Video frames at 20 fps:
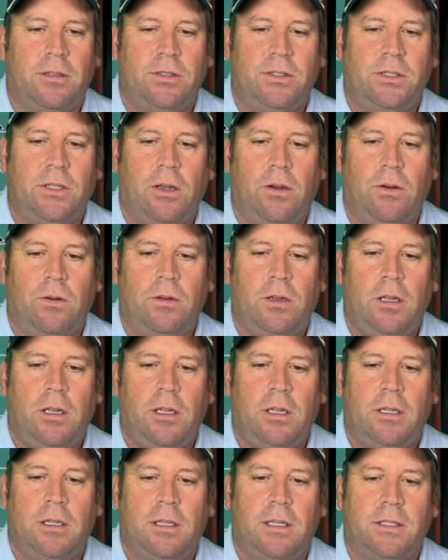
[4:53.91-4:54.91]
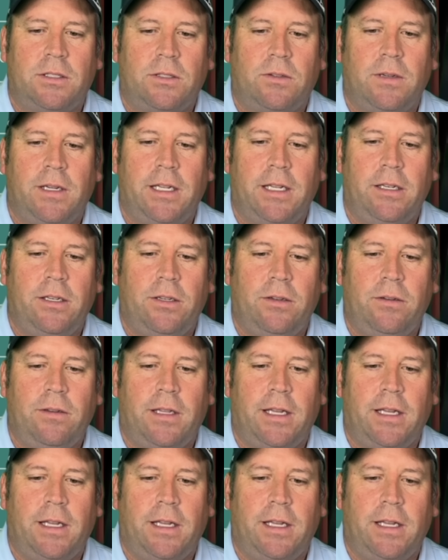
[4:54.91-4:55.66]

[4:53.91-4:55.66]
So Let's go ahead and do